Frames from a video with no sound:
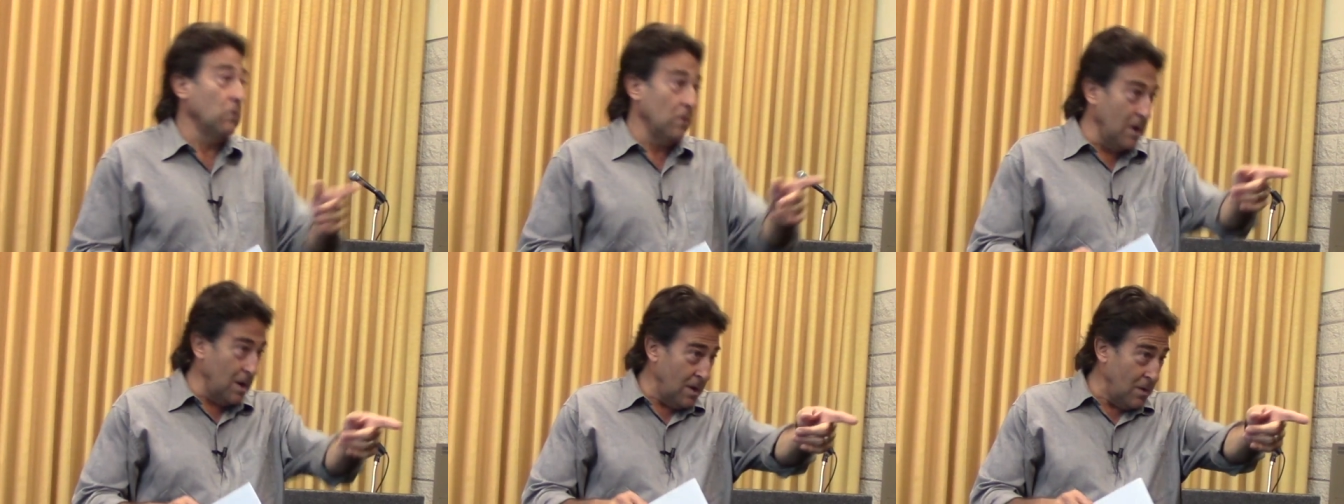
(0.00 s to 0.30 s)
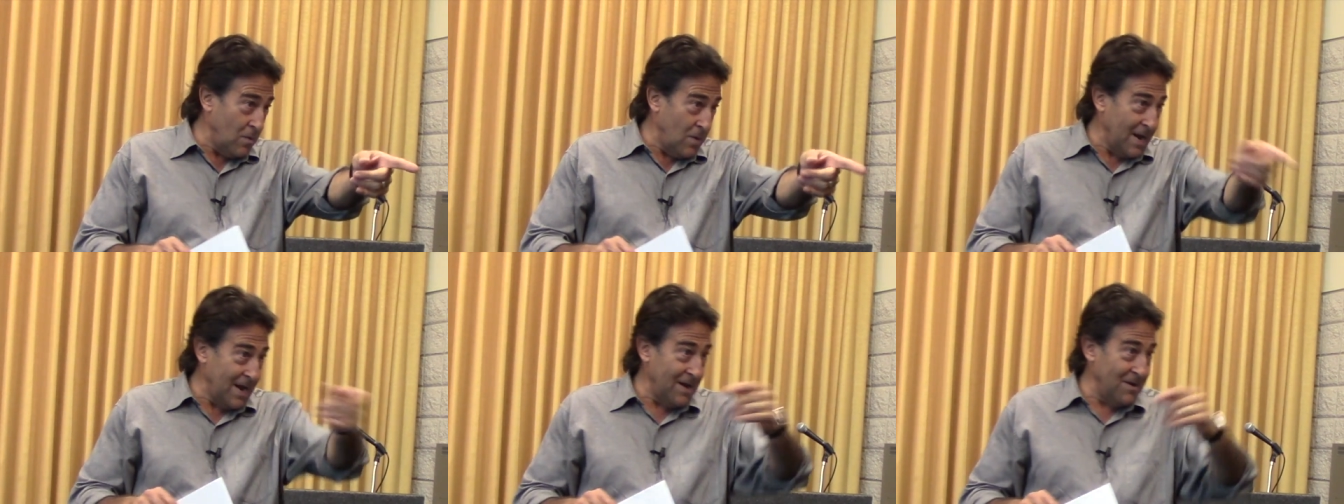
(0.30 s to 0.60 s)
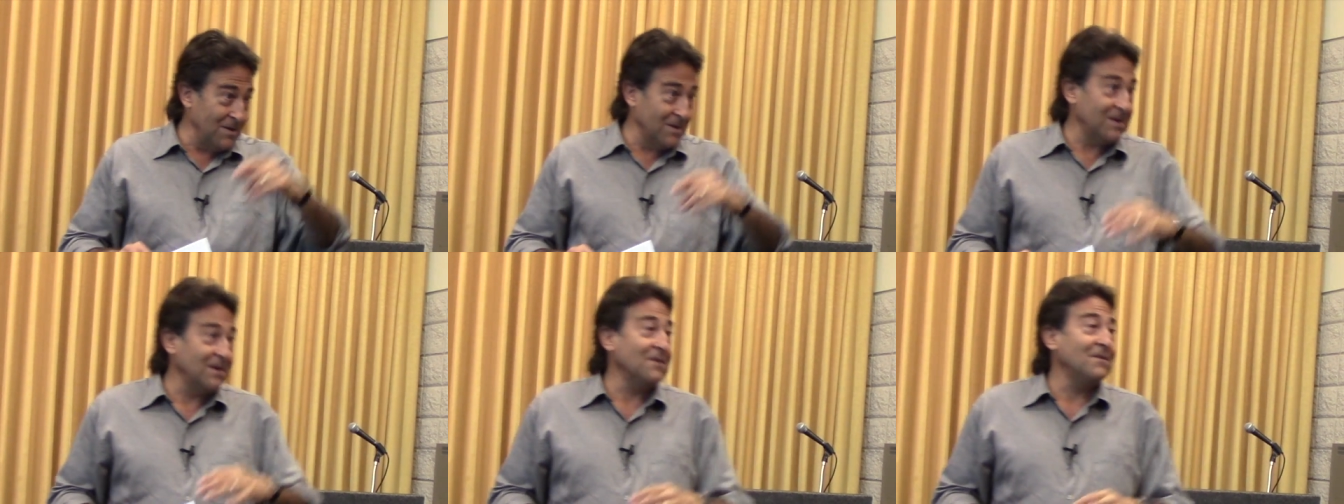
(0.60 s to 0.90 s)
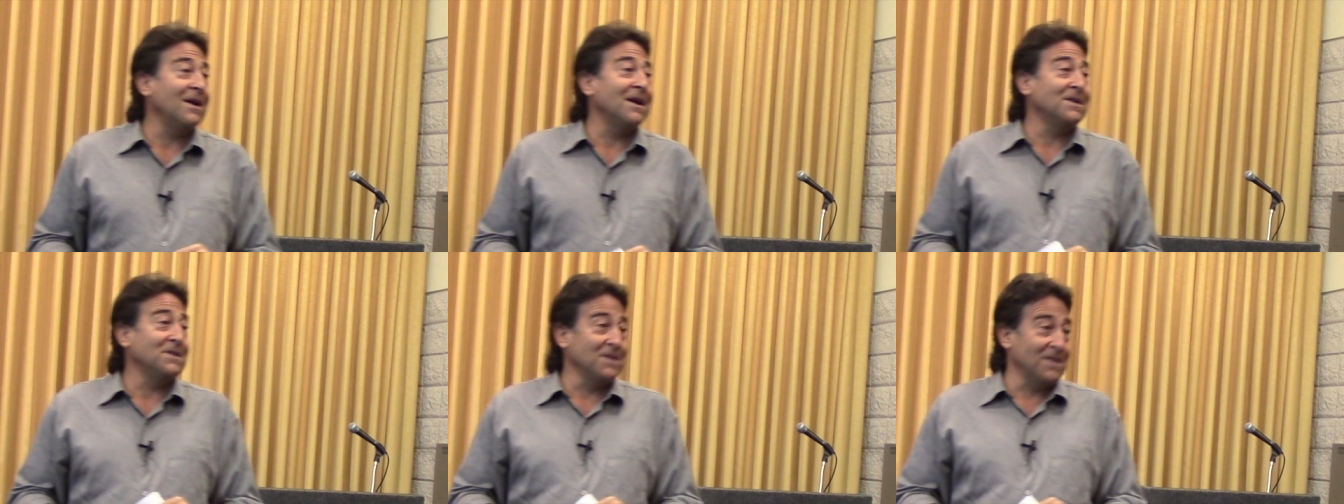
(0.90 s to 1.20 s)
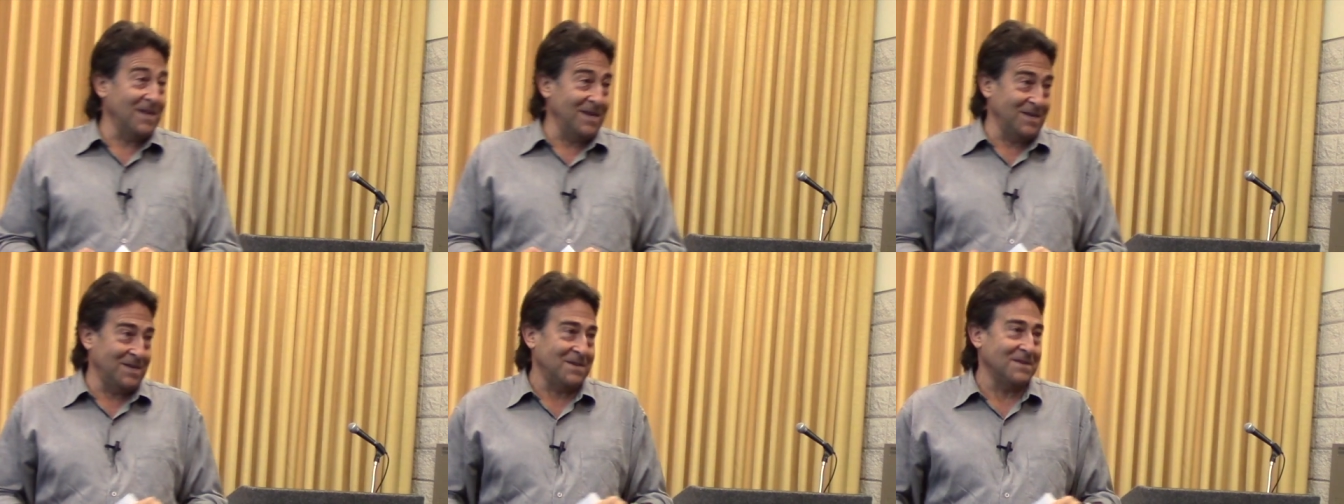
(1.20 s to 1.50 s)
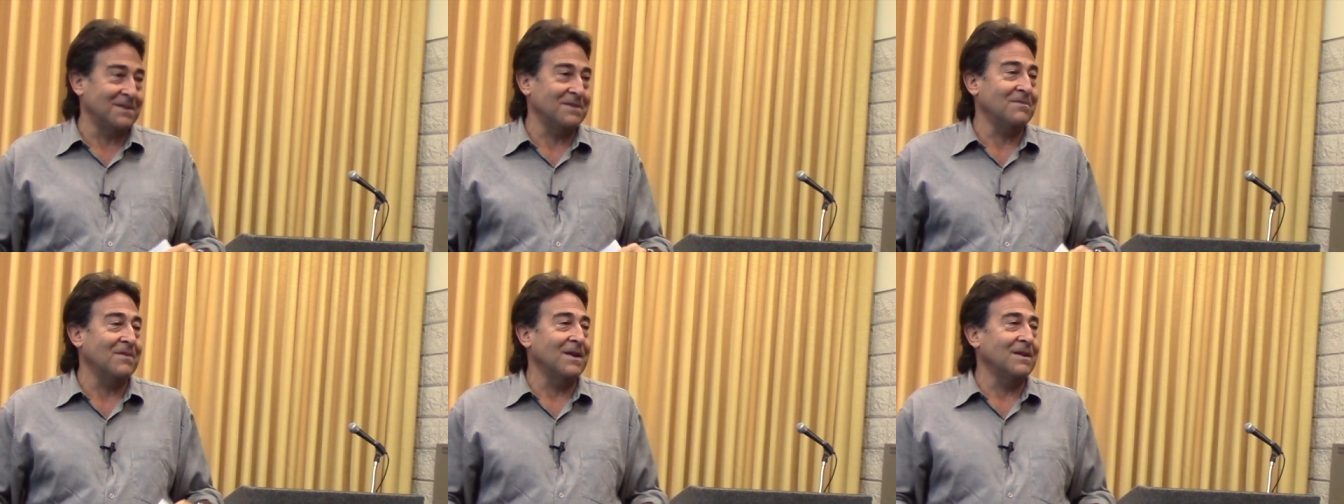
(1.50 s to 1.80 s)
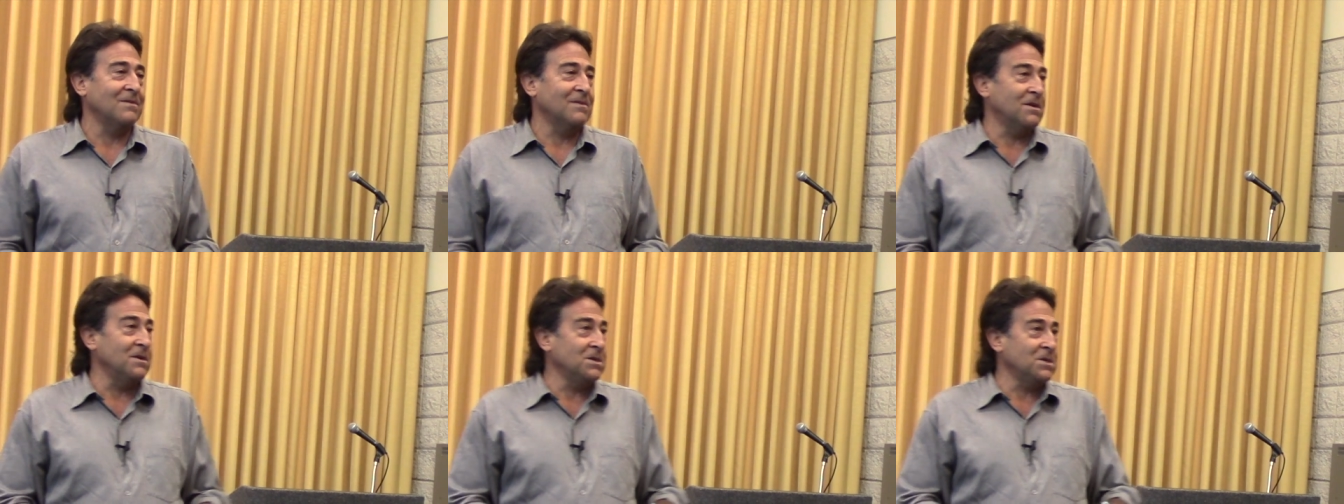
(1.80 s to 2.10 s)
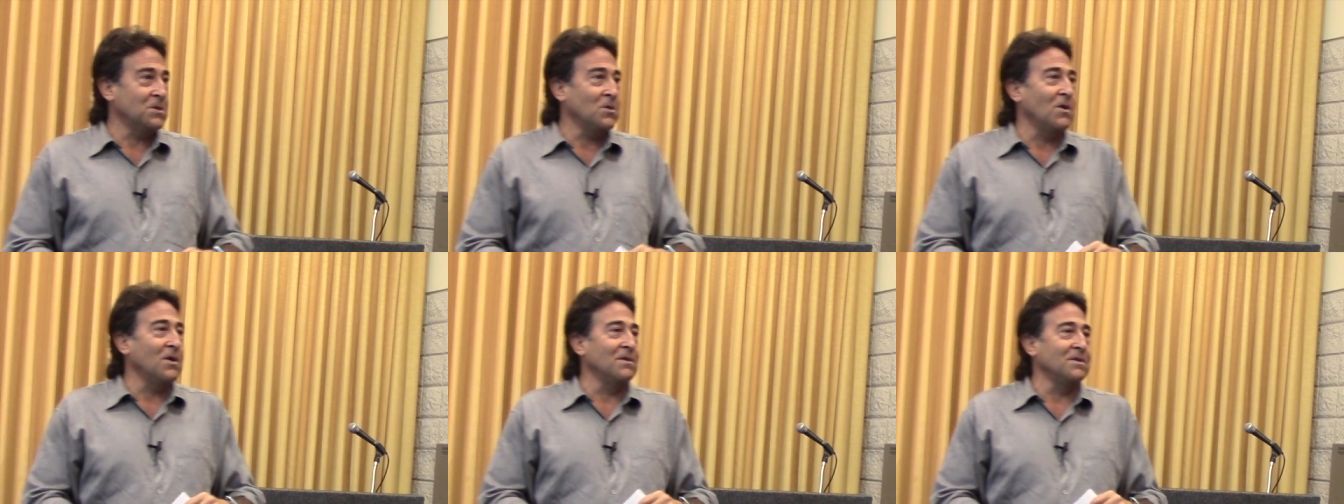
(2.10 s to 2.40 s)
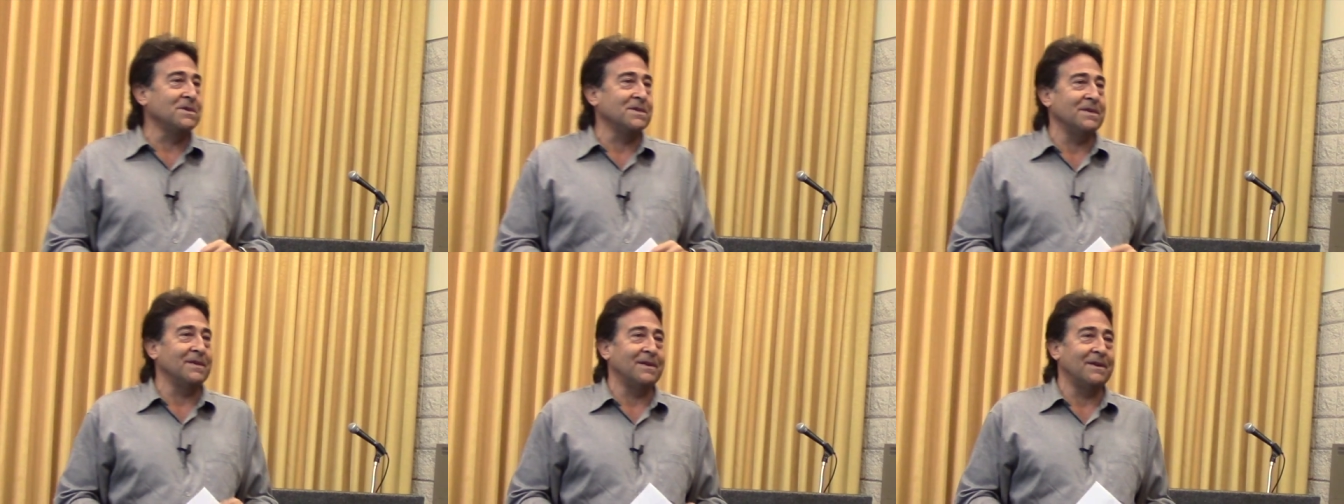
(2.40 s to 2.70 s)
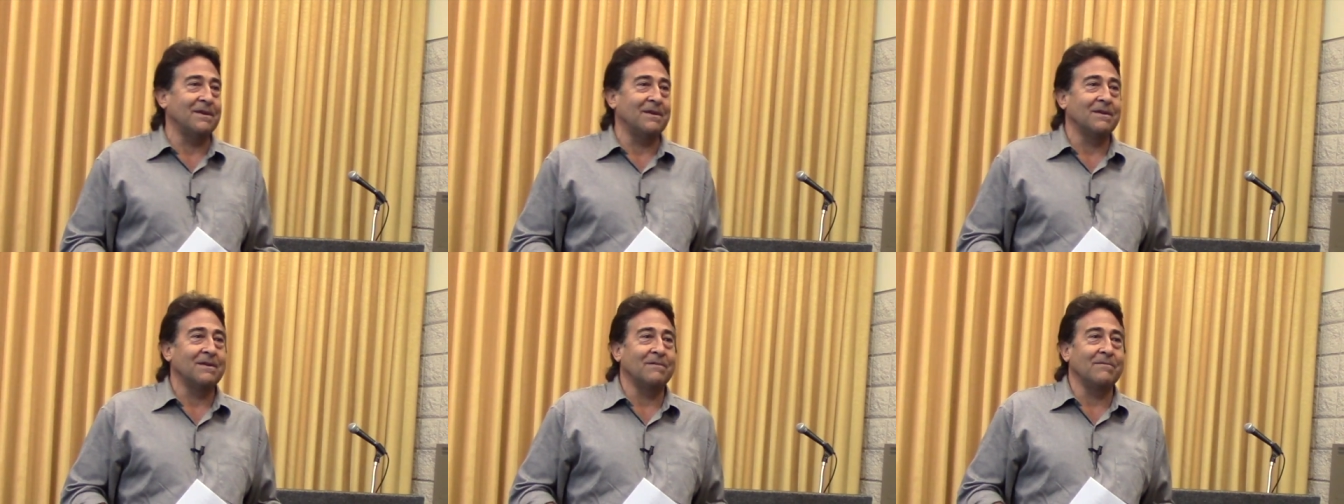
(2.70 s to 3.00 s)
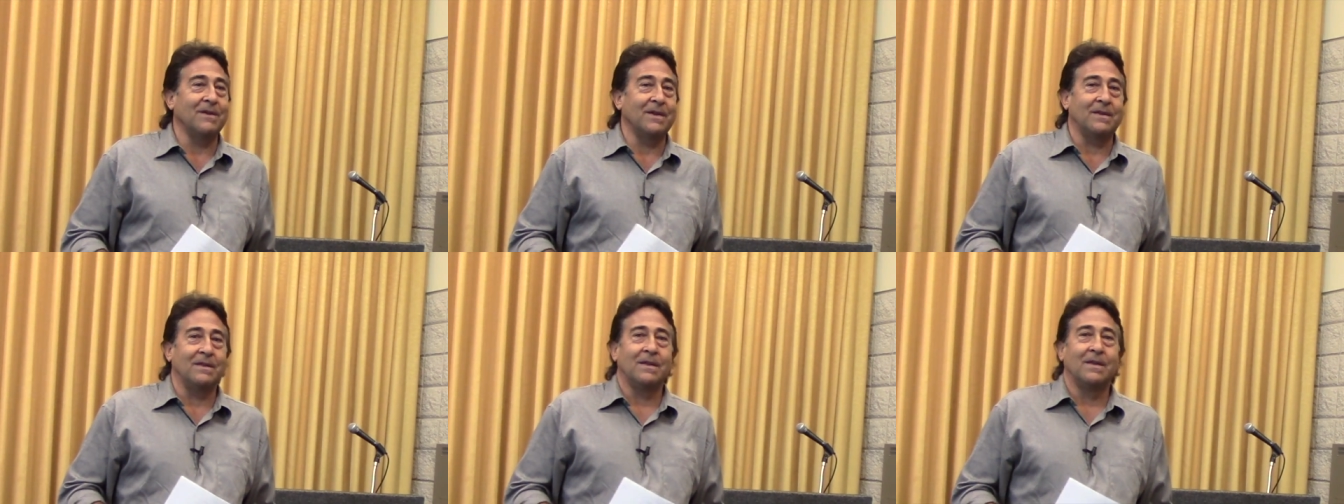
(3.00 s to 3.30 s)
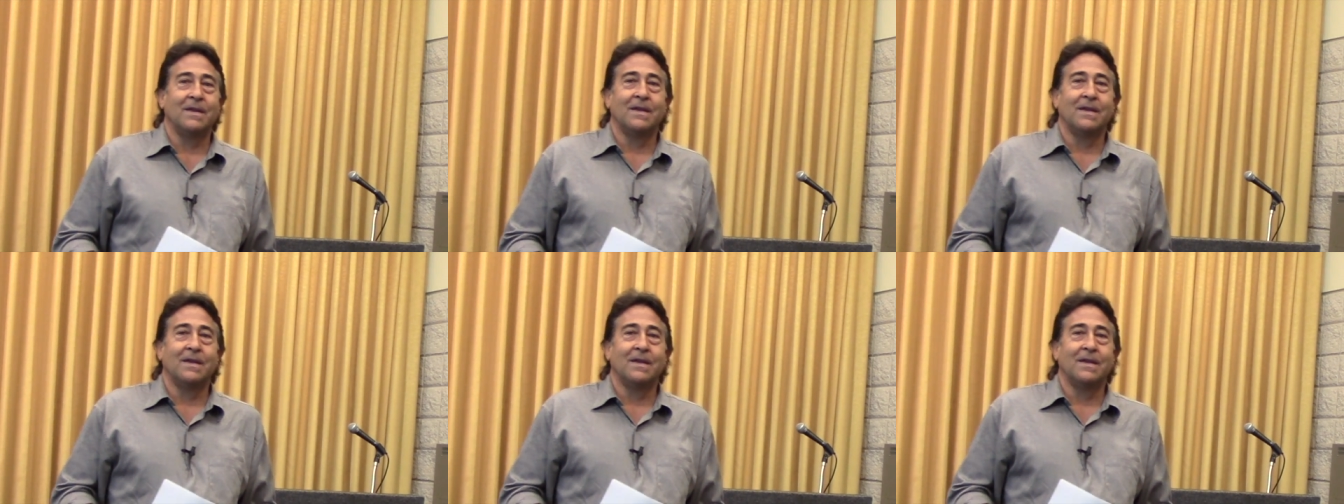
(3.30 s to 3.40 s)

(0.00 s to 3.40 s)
Oh, wow, congratulations, great. Good stories in here, great.